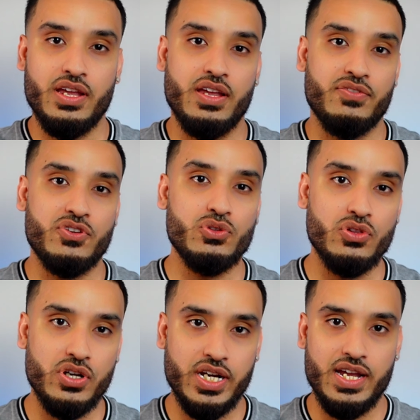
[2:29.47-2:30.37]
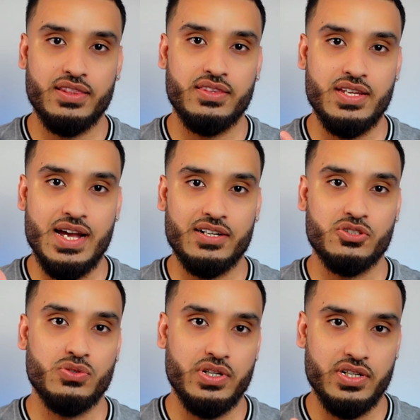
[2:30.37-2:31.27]
if you look at the
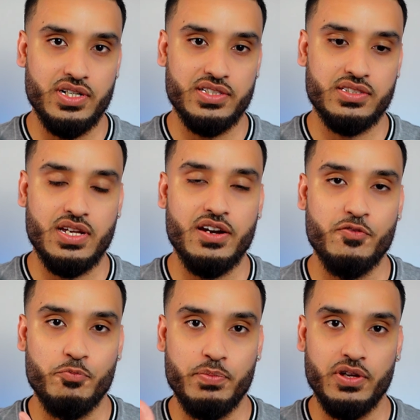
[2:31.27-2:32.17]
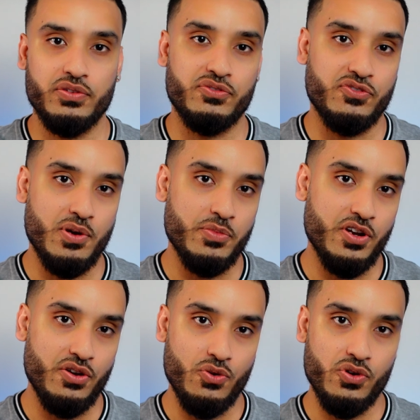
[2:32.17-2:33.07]
actual area, it's kind of built from the
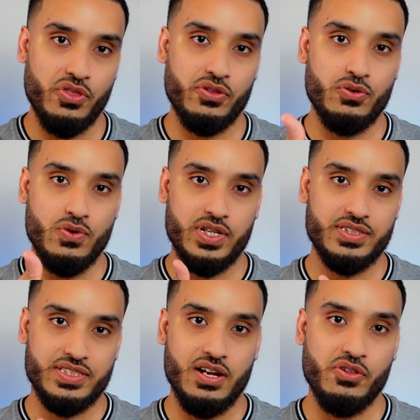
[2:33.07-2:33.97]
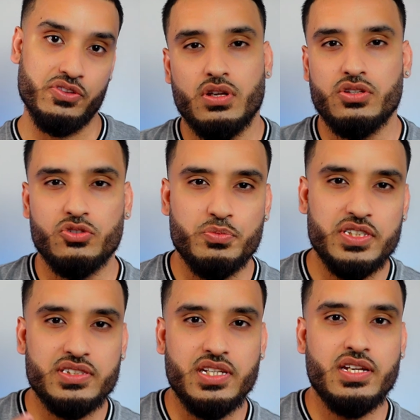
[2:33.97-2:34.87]
north going south. You'll be
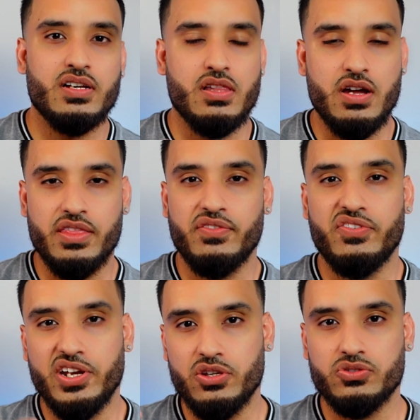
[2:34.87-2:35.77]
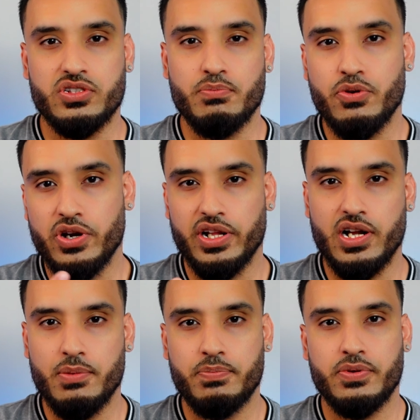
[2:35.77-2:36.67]
seeing a lot of the videos I'm putting
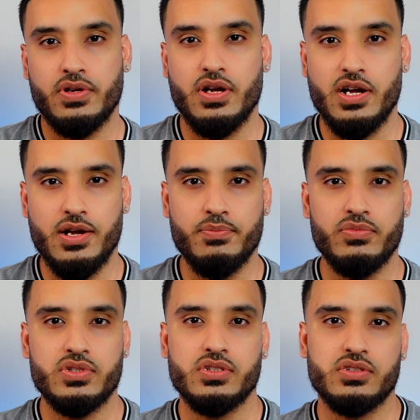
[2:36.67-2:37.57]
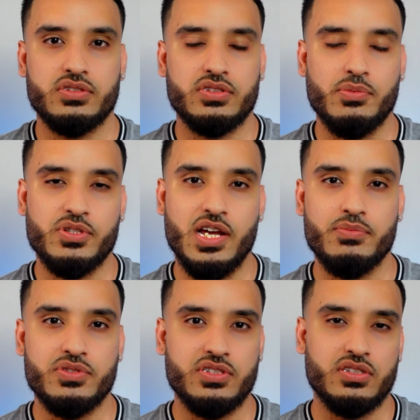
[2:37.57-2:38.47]
up.
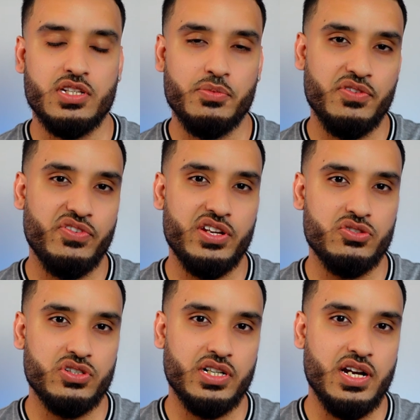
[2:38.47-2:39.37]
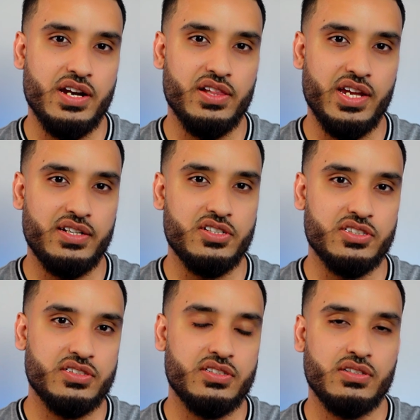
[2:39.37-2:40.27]
Sometimes some of the videos are kind of like
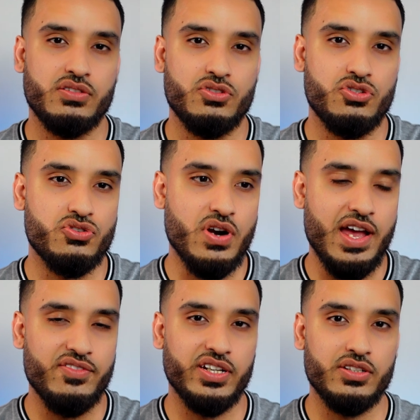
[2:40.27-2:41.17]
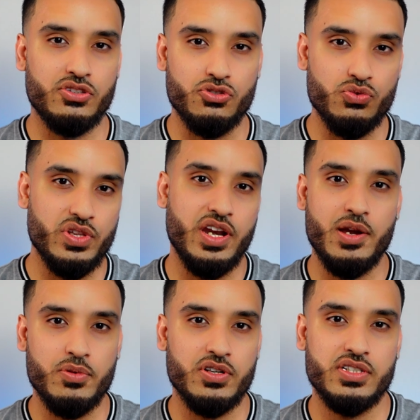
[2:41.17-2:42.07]
just driving through the
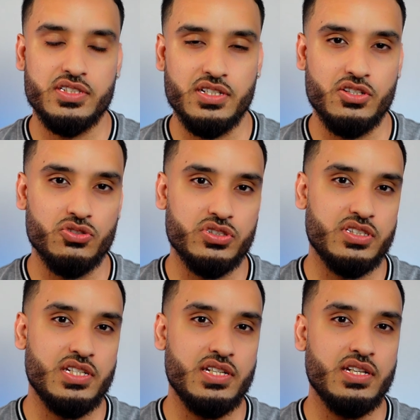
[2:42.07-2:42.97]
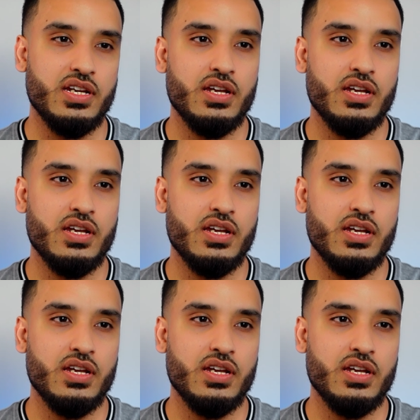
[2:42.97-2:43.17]
neighborhoods and you'll see